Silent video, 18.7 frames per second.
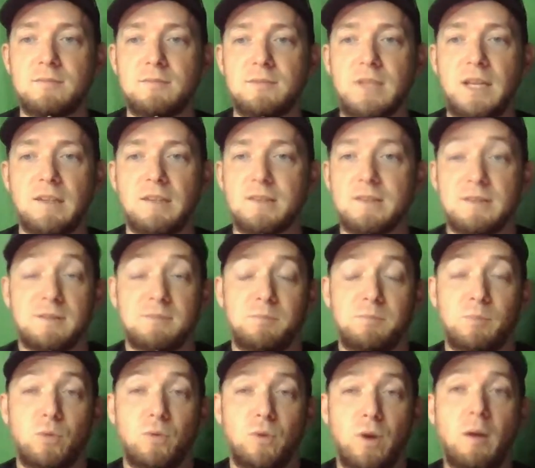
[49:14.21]
that's
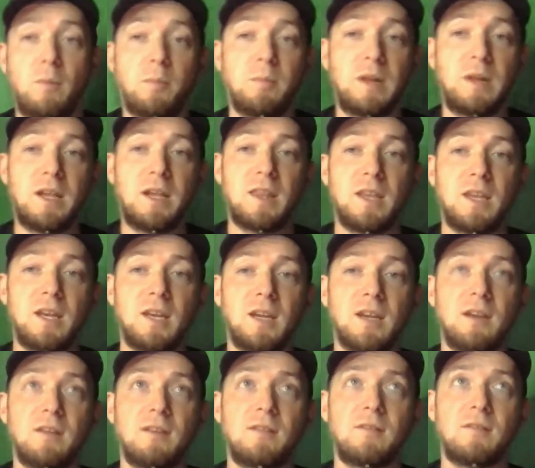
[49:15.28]
probably
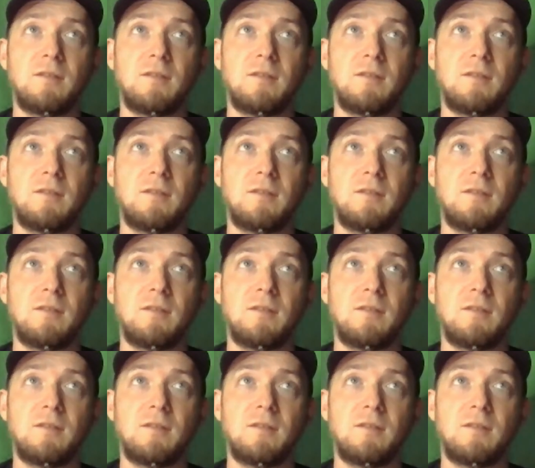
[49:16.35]
the